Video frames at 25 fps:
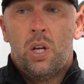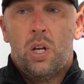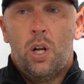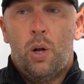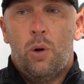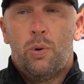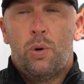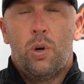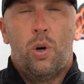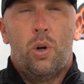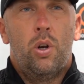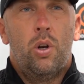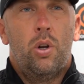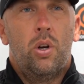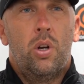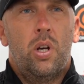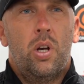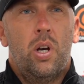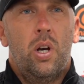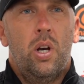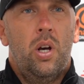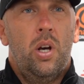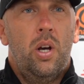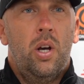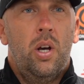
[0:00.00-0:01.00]
we've got to look
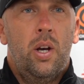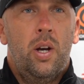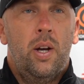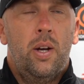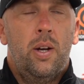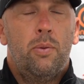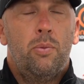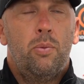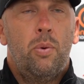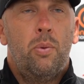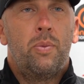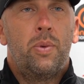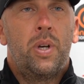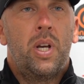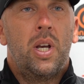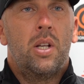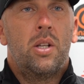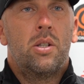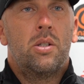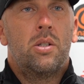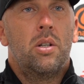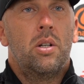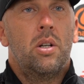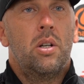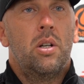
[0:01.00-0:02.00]
at when we get
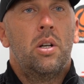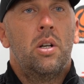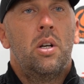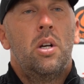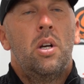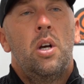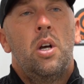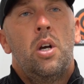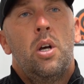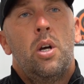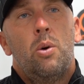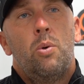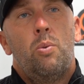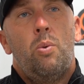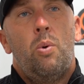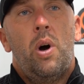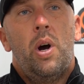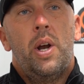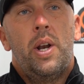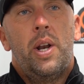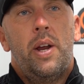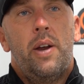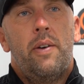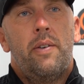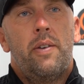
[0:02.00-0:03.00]
into
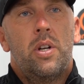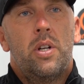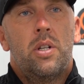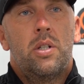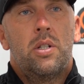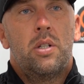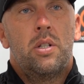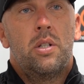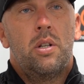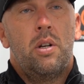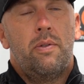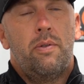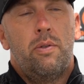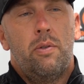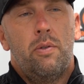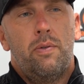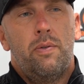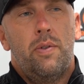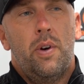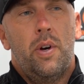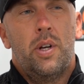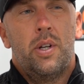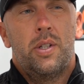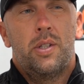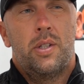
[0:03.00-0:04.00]
wide areas. I thought
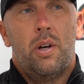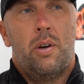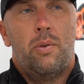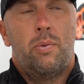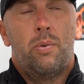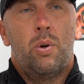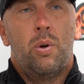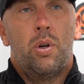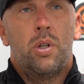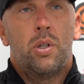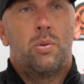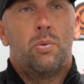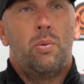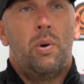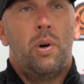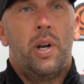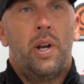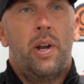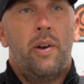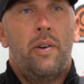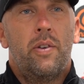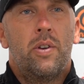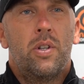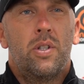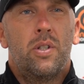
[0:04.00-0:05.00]
first half we got into wide
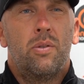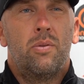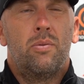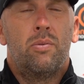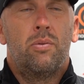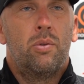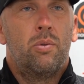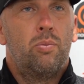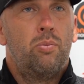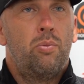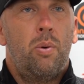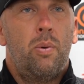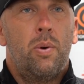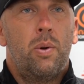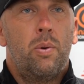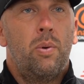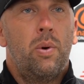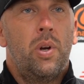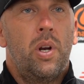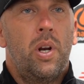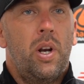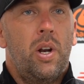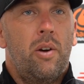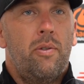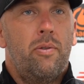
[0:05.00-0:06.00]
areas and probably
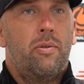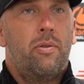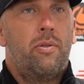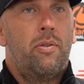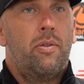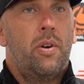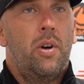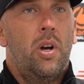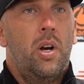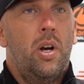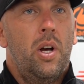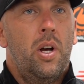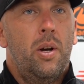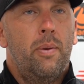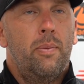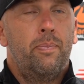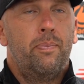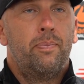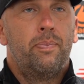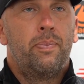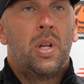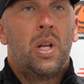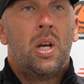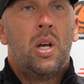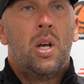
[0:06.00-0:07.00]
weren't enough
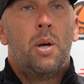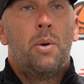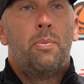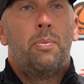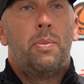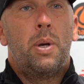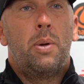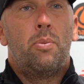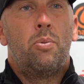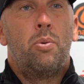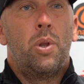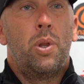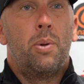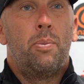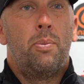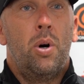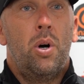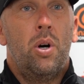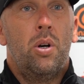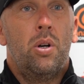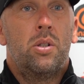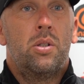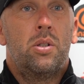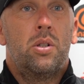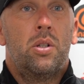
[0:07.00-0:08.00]
people in the
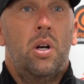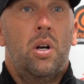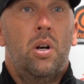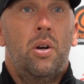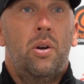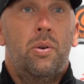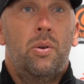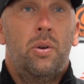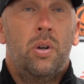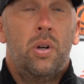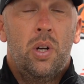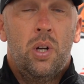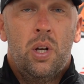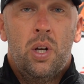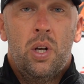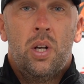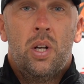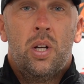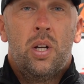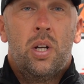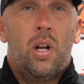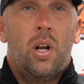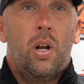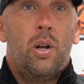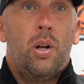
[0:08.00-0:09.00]
box. So
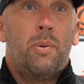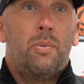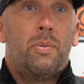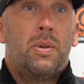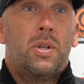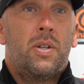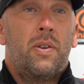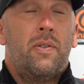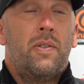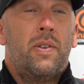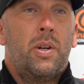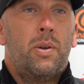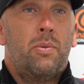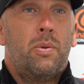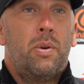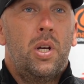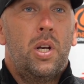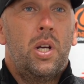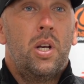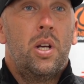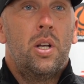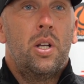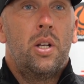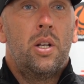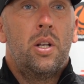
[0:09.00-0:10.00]
you know, that'd be something that we
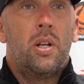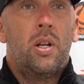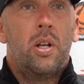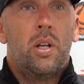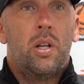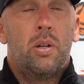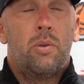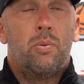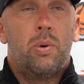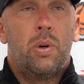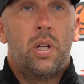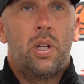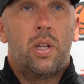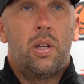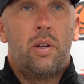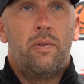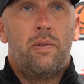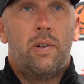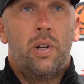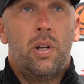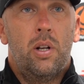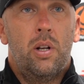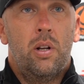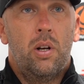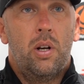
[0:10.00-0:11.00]
can
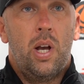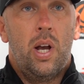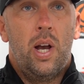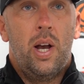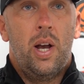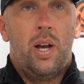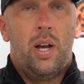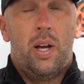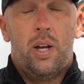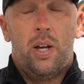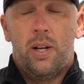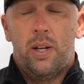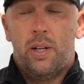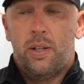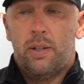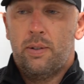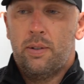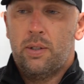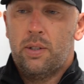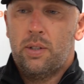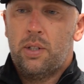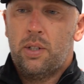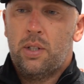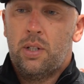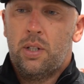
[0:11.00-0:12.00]
definitely look at
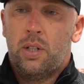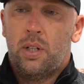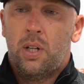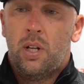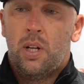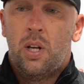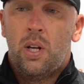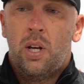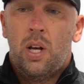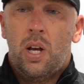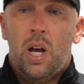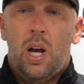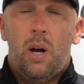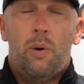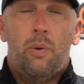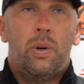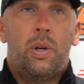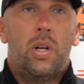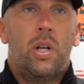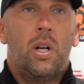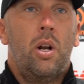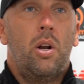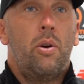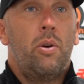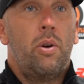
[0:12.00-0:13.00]
and how we
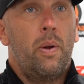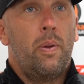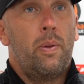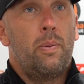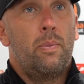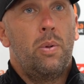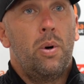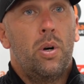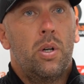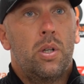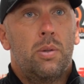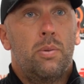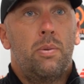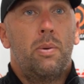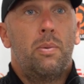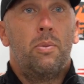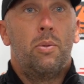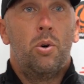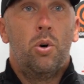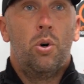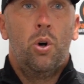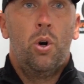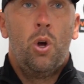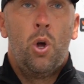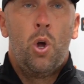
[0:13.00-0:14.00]
can load up the box a bit
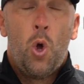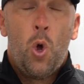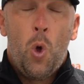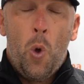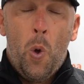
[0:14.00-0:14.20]
more.